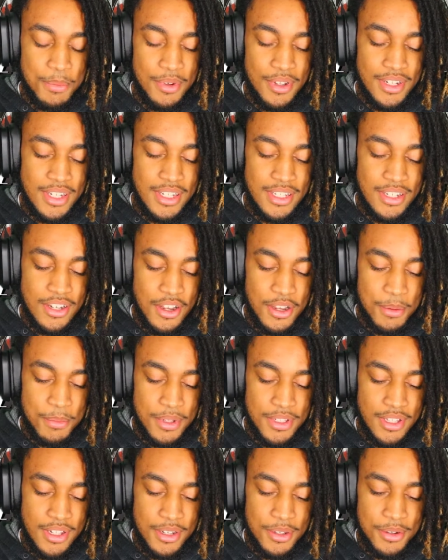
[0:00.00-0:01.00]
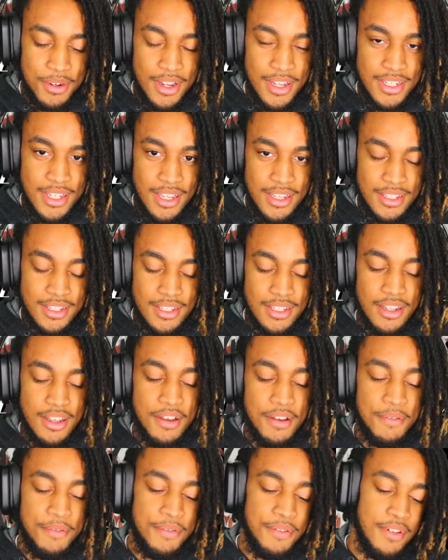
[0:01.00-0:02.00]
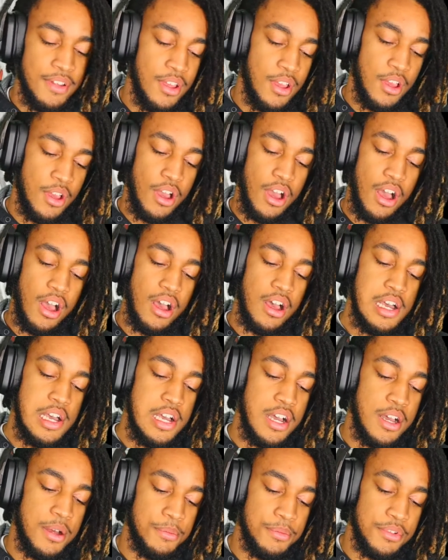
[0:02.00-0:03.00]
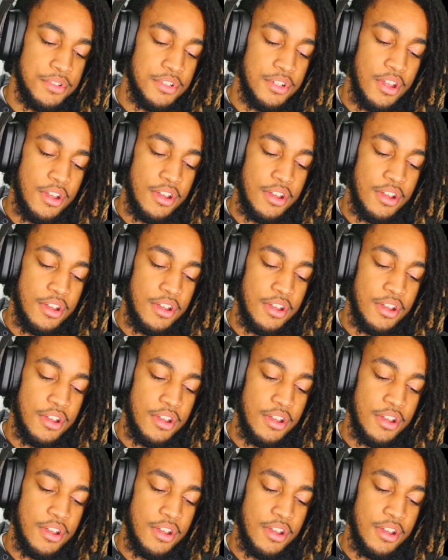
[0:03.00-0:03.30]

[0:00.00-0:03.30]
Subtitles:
Just talking about the Lil Nas X stuff. I'm